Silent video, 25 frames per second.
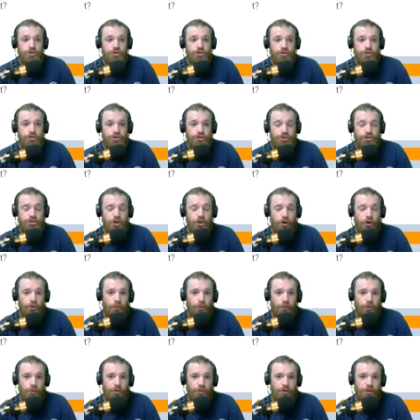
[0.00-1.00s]
So
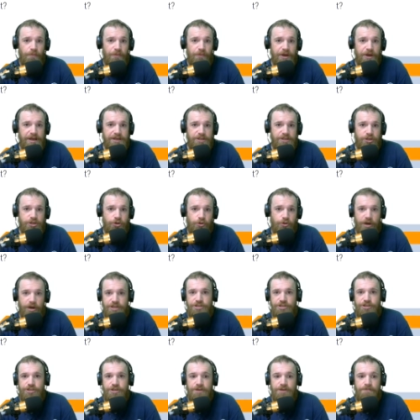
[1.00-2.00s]
the biggest
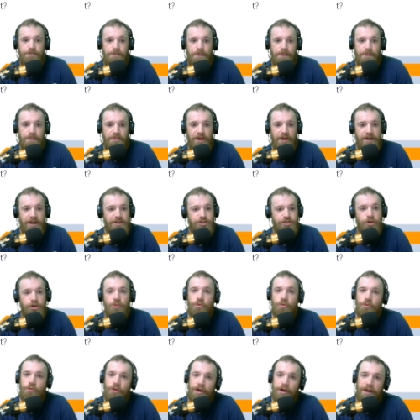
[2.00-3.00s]
question that I
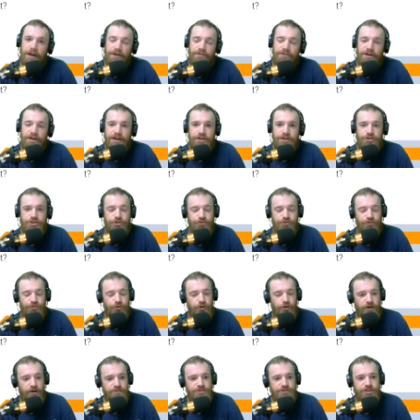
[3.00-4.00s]
don't quite have an answer
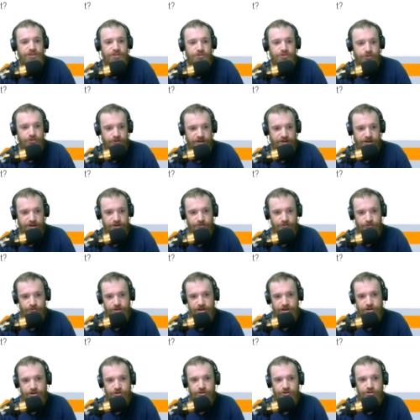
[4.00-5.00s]
for, I'm still doing some
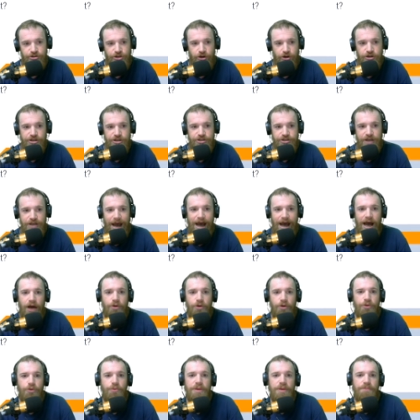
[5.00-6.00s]
research, is
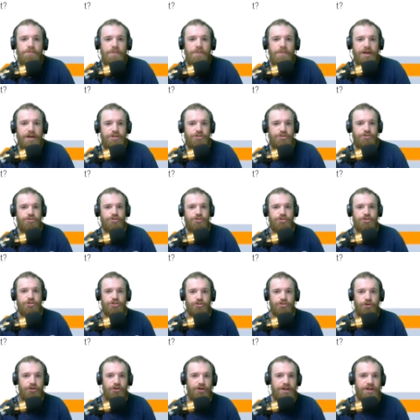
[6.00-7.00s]
how do we measure the
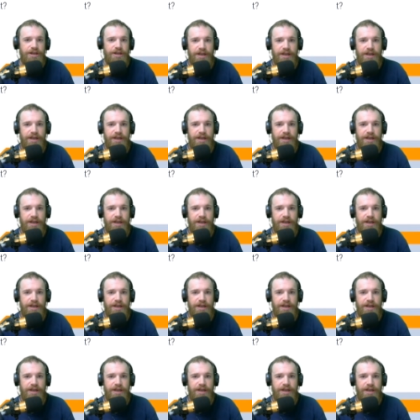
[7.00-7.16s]
starting and